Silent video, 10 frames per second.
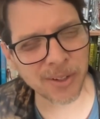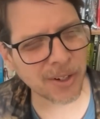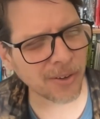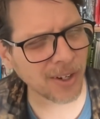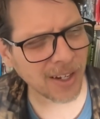You
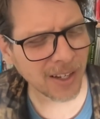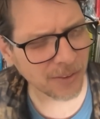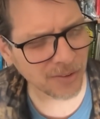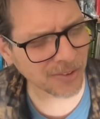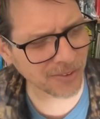know,
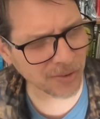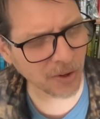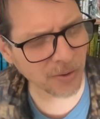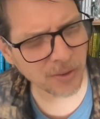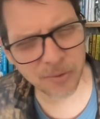there's
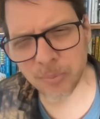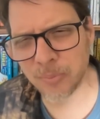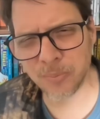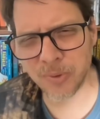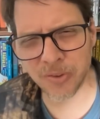all this
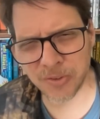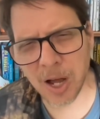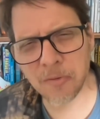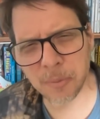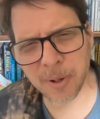
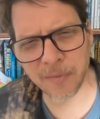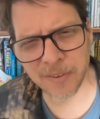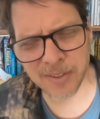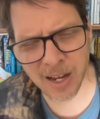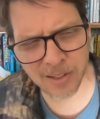stuff about
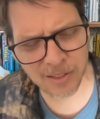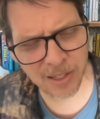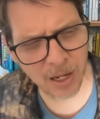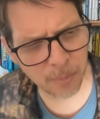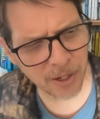the Dalai
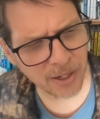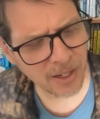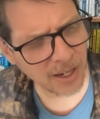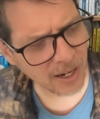Lama.